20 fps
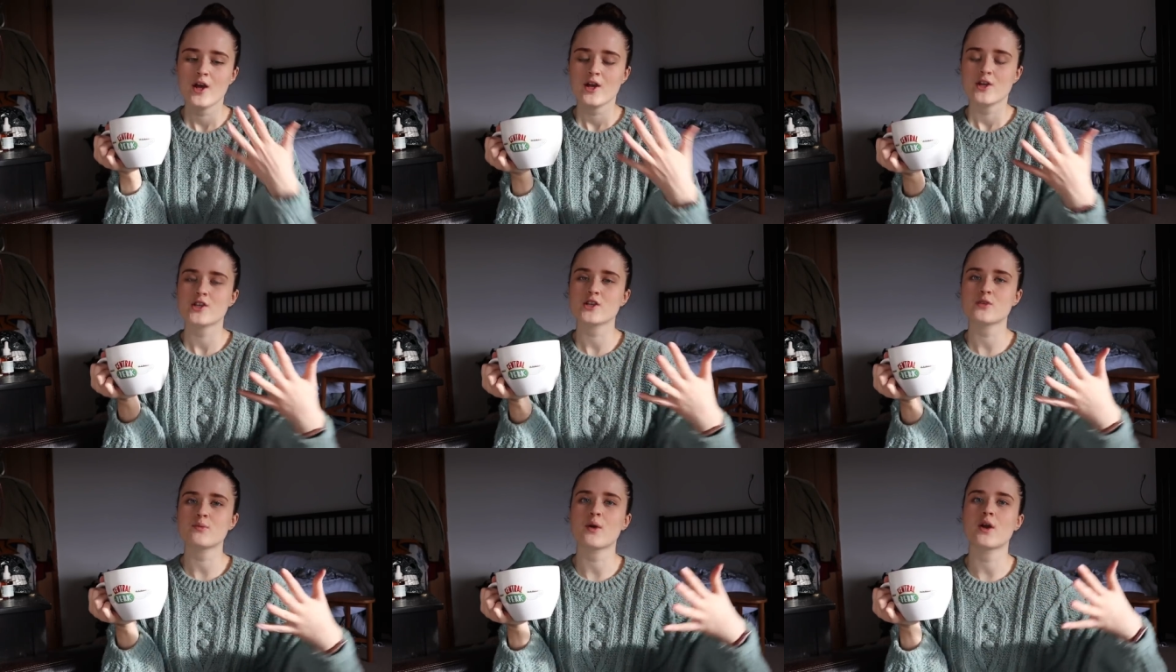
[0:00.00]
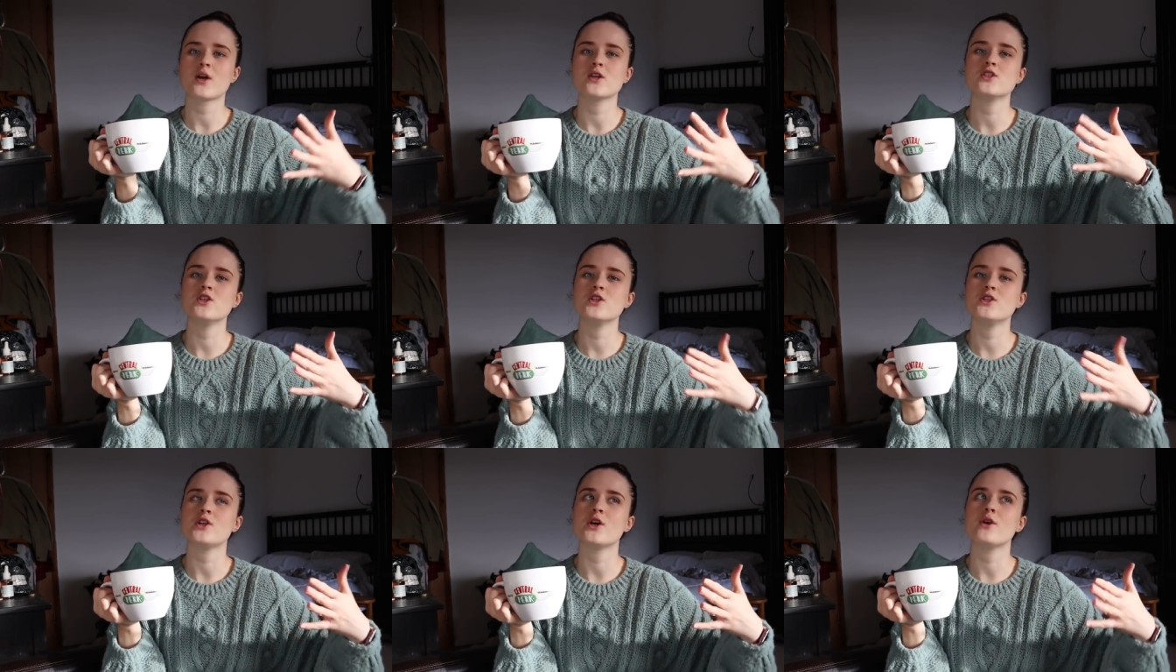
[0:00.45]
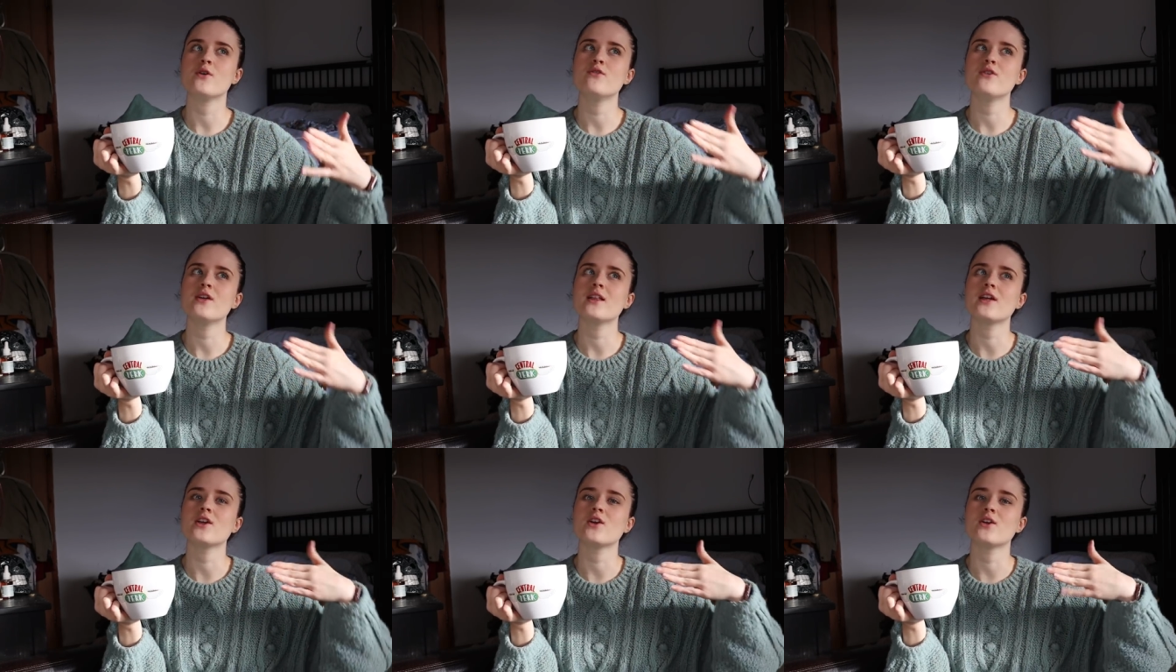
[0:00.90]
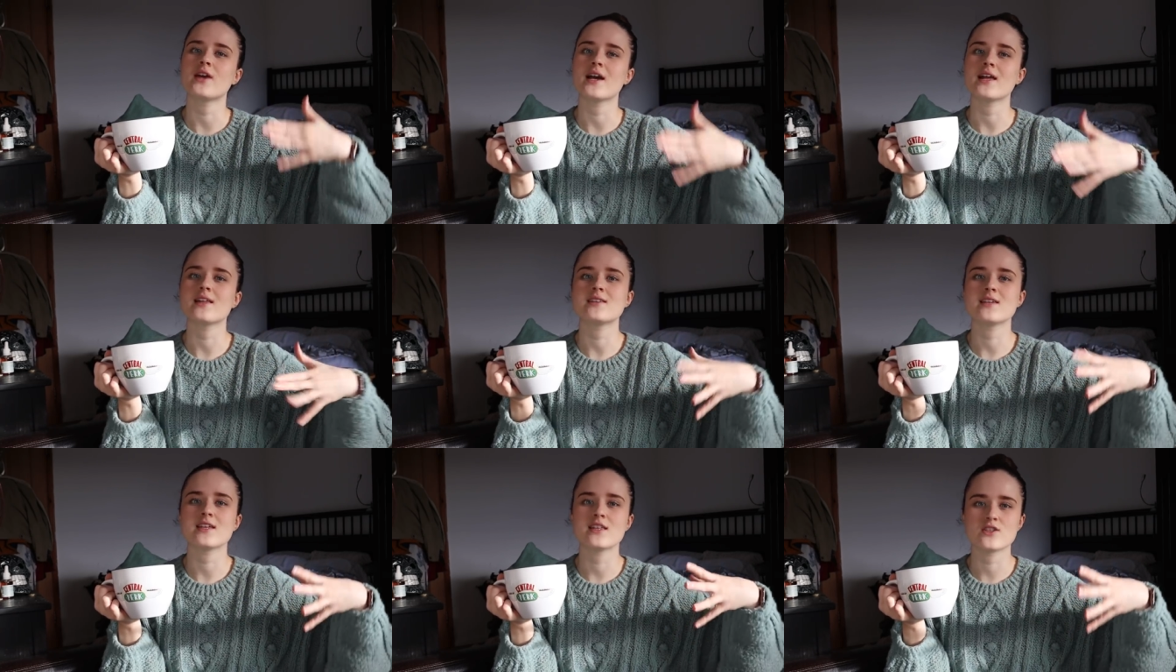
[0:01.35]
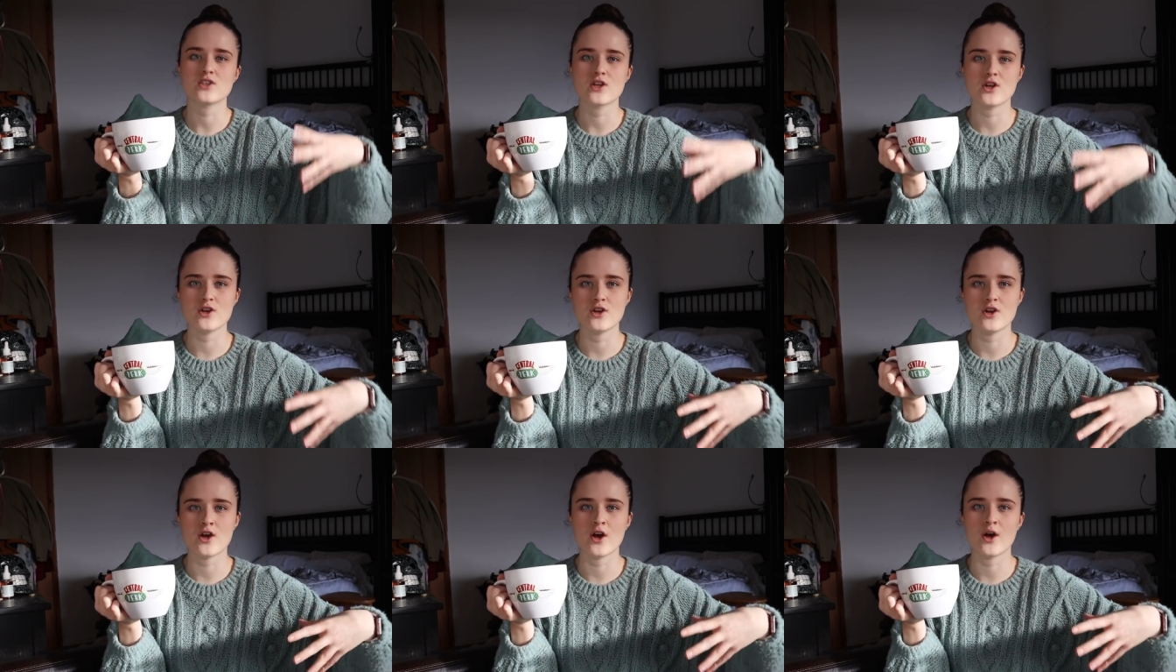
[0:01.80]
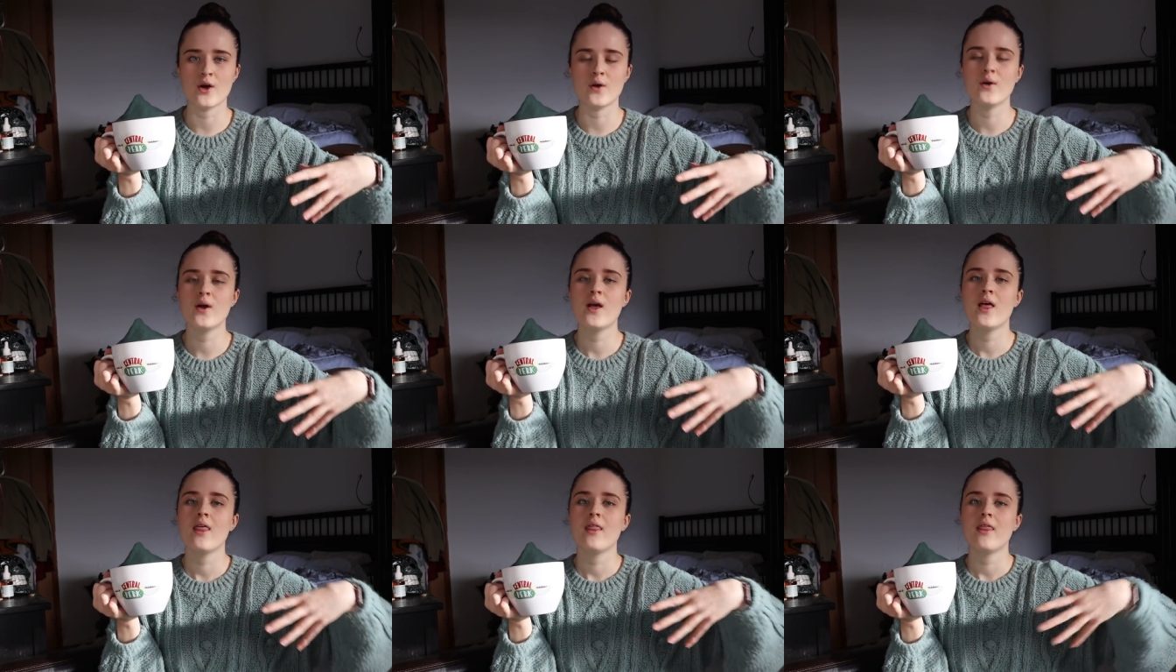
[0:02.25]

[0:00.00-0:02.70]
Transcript: just because you don't feel like you're getting to know